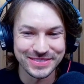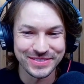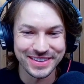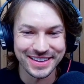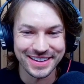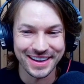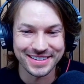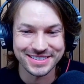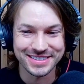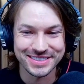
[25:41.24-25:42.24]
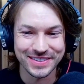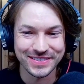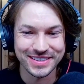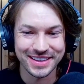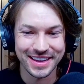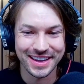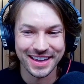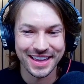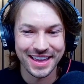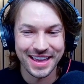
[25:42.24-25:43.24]
being conscious of everything.
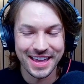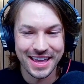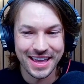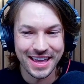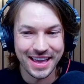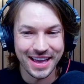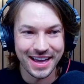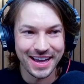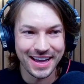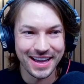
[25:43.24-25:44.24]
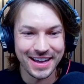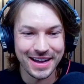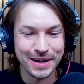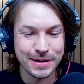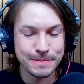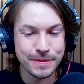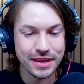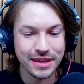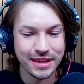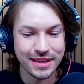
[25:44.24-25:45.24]

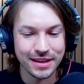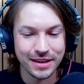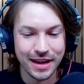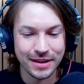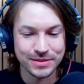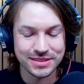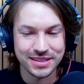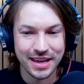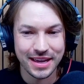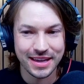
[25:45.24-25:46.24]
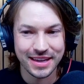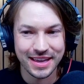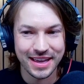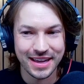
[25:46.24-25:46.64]
I would say,